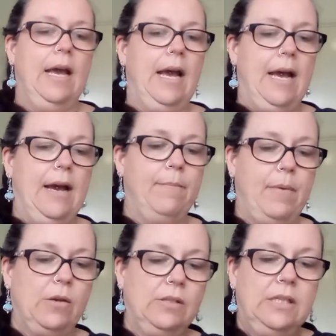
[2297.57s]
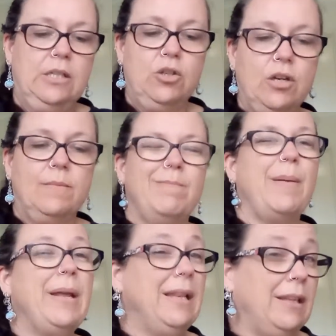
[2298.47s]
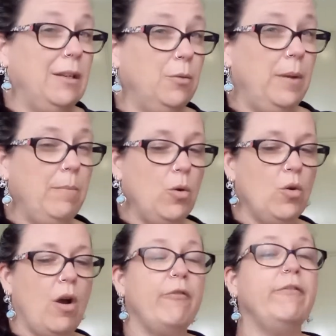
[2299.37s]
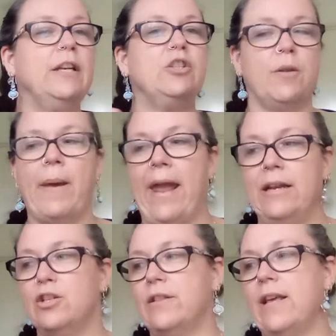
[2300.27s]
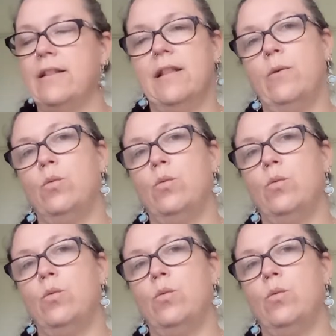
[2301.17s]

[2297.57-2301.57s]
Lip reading: I'll stitch on it maybe a little bit more. I'll finish the page, and then that will